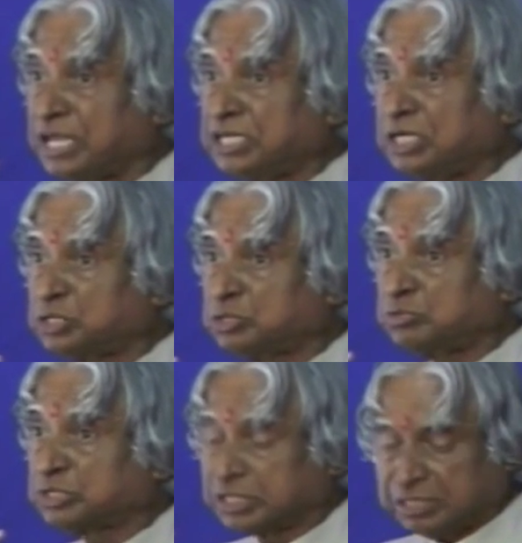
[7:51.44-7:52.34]

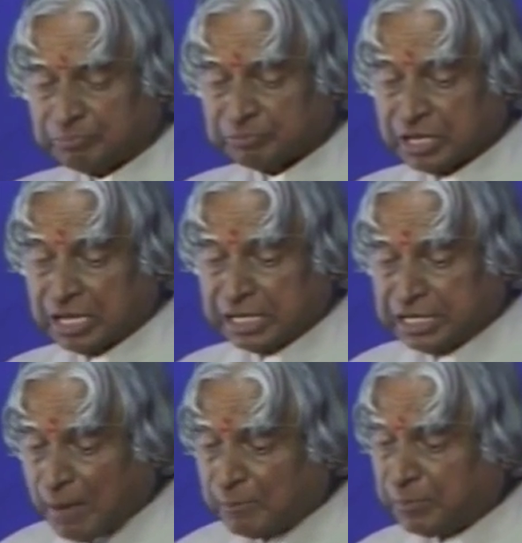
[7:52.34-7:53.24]
institution,
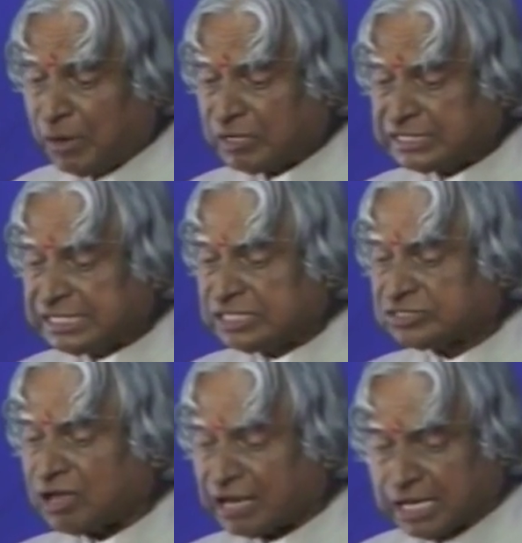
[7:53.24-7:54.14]
empowers his
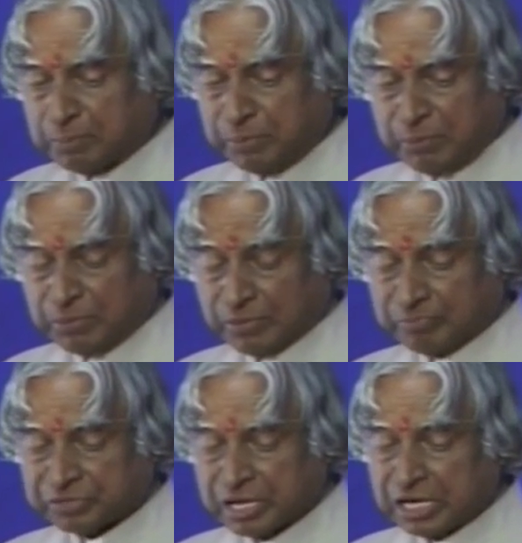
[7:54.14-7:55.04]
or her people,
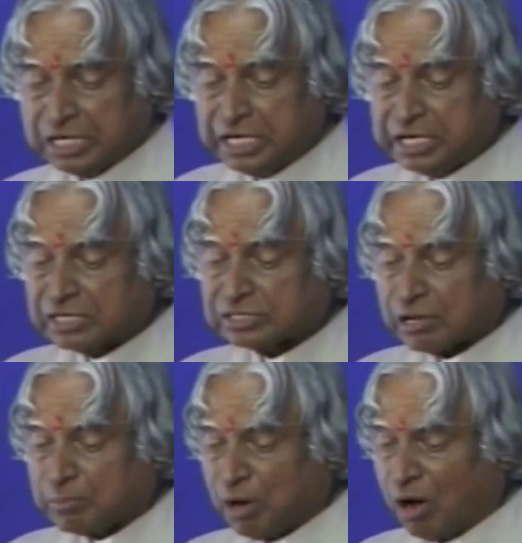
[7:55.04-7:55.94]
leaders are
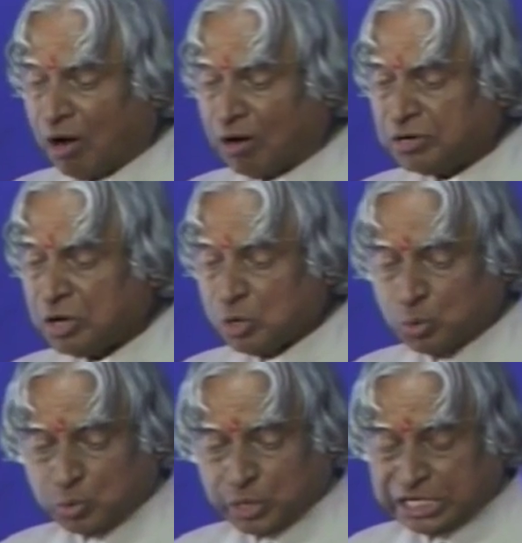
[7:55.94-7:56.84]
born
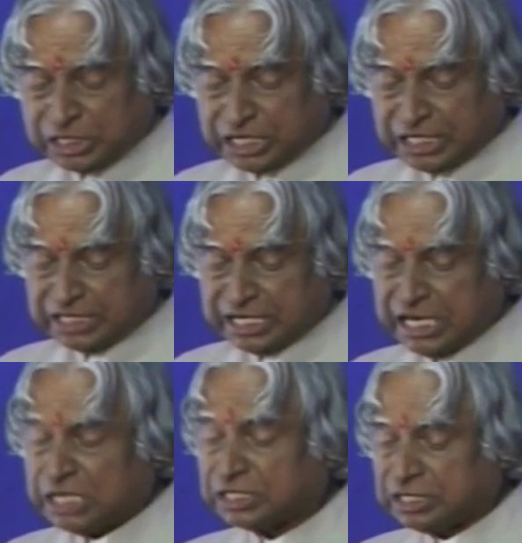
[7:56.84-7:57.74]
who can change the
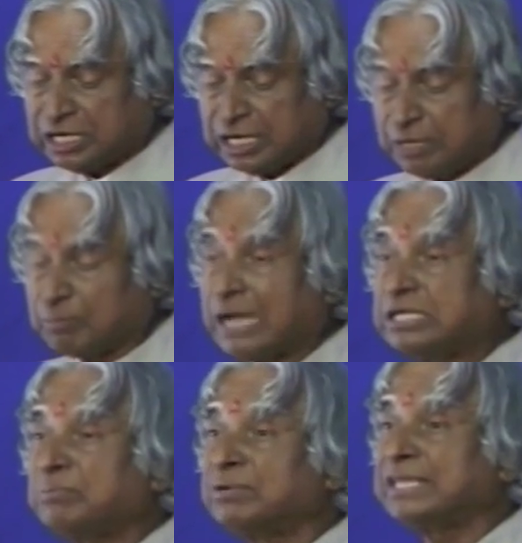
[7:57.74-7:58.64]
nation in
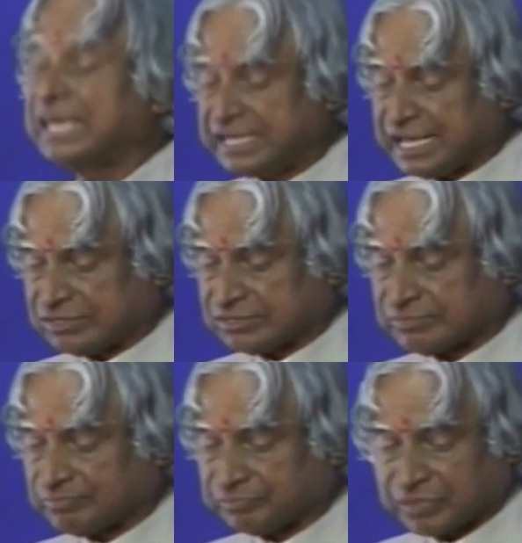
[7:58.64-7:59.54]
multiple areas.
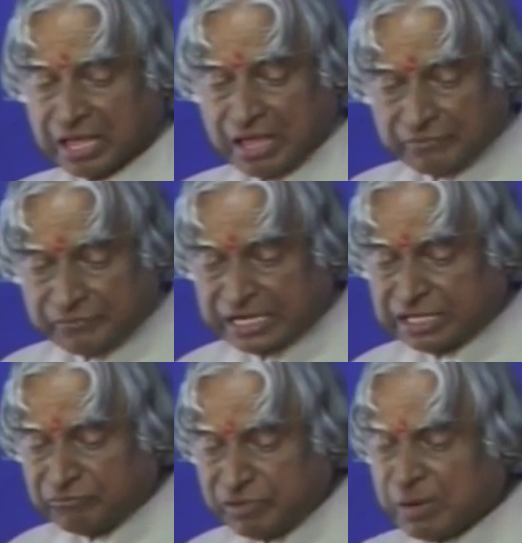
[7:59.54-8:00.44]
When the
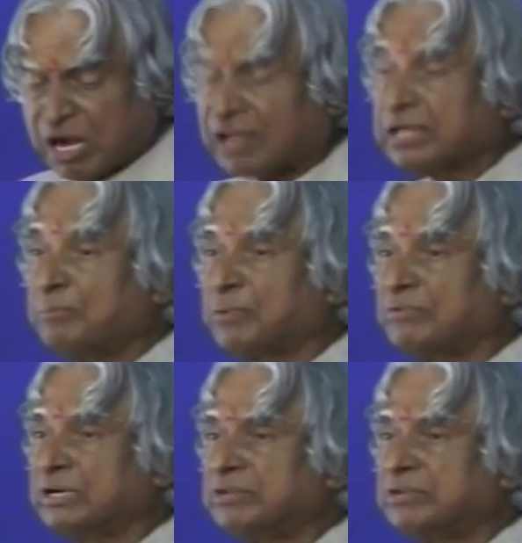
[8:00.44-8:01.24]
women are empowered,